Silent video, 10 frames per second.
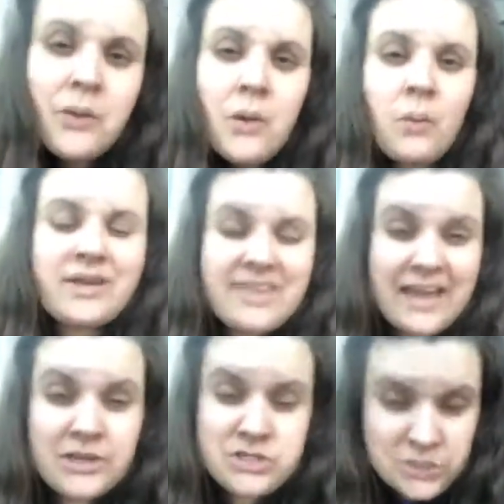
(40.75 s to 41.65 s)
one thing
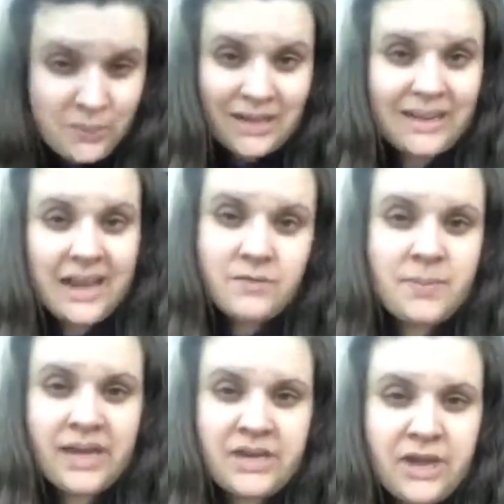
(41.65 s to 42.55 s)
I do want to let
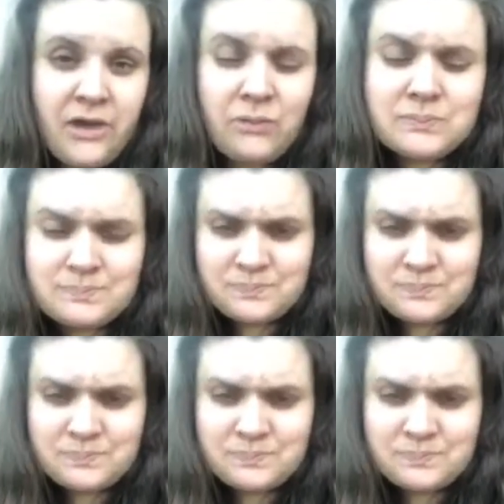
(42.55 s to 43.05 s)
everybody know